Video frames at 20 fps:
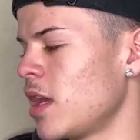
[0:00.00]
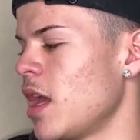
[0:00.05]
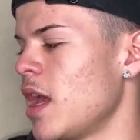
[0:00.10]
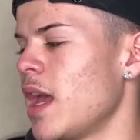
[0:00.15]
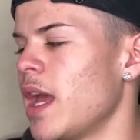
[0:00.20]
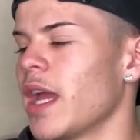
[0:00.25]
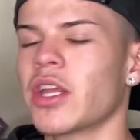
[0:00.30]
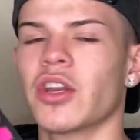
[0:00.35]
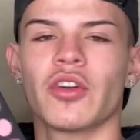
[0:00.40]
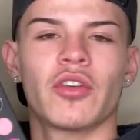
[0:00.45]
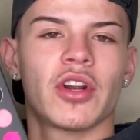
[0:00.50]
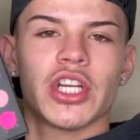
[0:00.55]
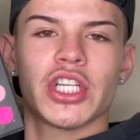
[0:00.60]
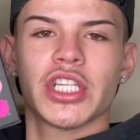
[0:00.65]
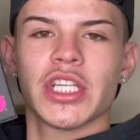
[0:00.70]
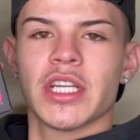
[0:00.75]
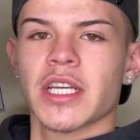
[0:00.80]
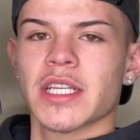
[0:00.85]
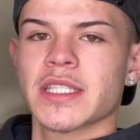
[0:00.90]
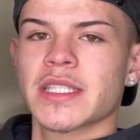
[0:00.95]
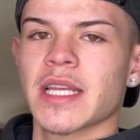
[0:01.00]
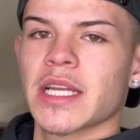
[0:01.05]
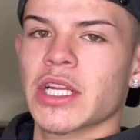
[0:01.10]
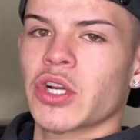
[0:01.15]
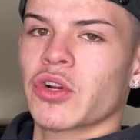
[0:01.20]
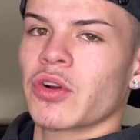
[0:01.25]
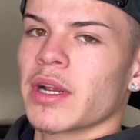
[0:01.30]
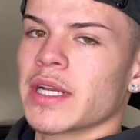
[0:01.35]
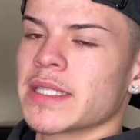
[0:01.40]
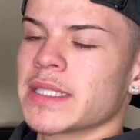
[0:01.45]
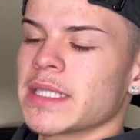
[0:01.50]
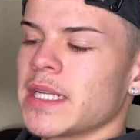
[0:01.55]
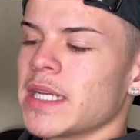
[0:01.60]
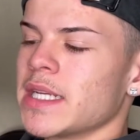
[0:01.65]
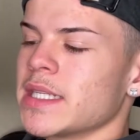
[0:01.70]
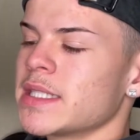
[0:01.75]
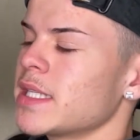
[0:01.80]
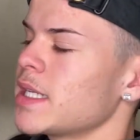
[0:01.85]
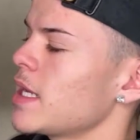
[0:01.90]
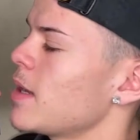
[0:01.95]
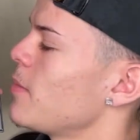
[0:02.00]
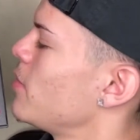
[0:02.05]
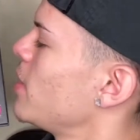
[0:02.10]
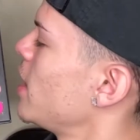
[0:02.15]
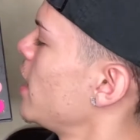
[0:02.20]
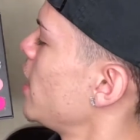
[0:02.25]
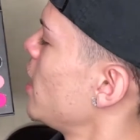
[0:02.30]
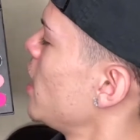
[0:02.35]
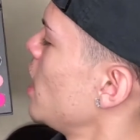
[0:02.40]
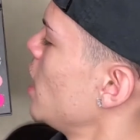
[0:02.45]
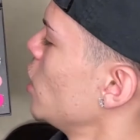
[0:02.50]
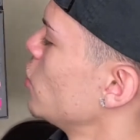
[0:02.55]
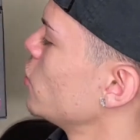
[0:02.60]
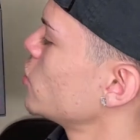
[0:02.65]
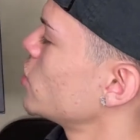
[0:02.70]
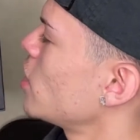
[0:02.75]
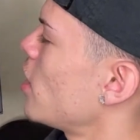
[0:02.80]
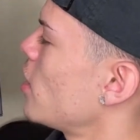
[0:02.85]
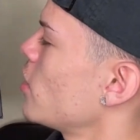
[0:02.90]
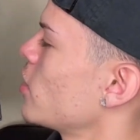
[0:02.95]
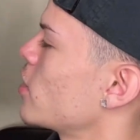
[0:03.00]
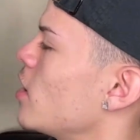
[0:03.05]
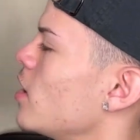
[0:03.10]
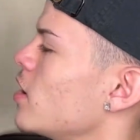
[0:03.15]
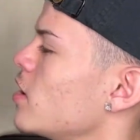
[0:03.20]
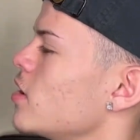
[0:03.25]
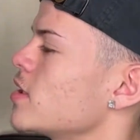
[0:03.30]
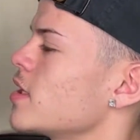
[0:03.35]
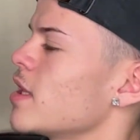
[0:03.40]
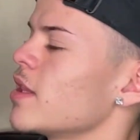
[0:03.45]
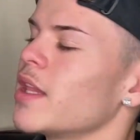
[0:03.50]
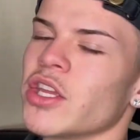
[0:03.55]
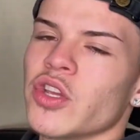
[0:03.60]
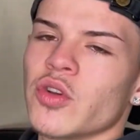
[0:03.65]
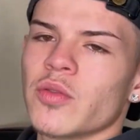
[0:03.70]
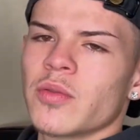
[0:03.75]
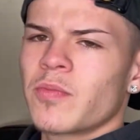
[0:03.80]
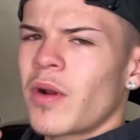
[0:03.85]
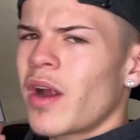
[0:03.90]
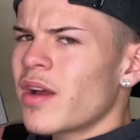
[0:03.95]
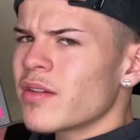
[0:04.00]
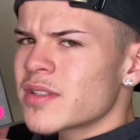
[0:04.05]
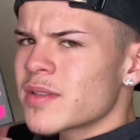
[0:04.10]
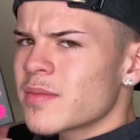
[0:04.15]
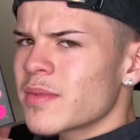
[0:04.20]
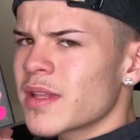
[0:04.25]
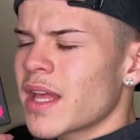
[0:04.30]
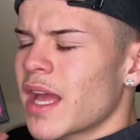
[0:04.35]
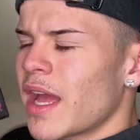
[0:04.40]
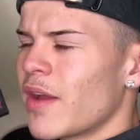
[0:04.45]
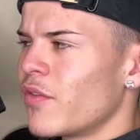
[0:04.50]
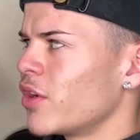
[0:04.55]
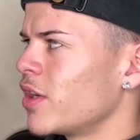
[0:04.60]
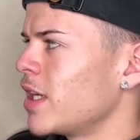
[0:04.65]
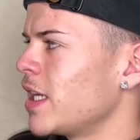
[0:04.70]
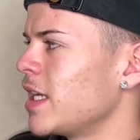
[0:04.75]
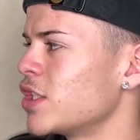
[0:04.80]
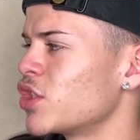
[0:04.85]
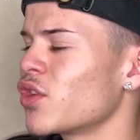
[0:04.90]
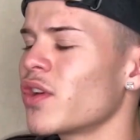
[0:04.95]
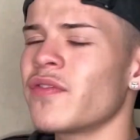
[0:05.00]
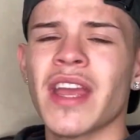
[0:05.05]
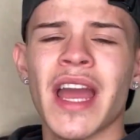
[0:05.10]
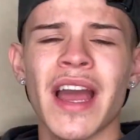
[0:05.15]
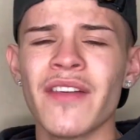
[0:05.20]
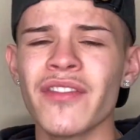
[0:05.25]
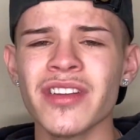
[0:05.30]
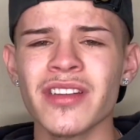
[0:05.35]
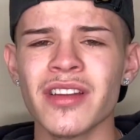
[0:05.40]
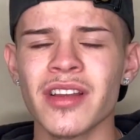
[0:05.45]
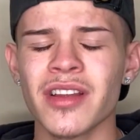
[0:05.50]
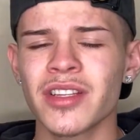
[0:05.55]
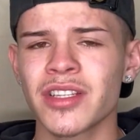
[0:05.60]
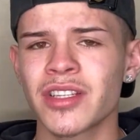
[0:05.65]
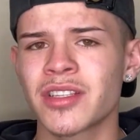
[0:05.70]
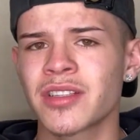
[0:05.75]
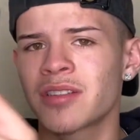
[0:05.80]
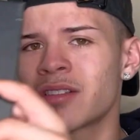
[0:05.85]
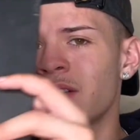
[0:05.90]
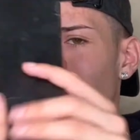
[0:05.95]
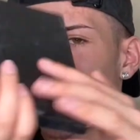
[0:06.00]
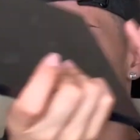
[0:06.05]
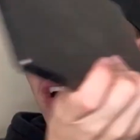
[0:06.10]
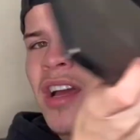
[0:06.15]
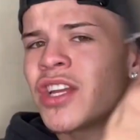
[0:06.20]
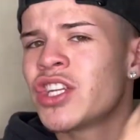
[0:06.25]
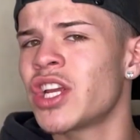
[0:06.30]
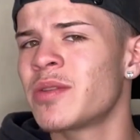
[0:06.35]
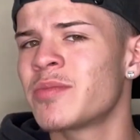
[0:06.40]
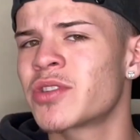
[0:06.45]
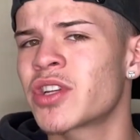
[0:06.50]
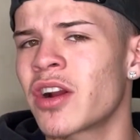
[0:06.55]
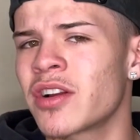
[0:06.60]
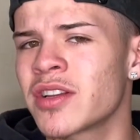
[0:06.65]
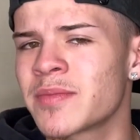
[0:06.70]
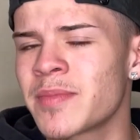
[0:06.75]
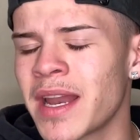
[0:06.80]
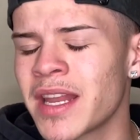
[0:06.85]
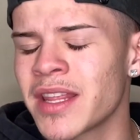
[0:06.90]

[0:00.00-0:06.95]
Ignore it, she looks crusty dusty, but those are all the colors that you would possibly ever need. So if you haven't got a James Charles palette,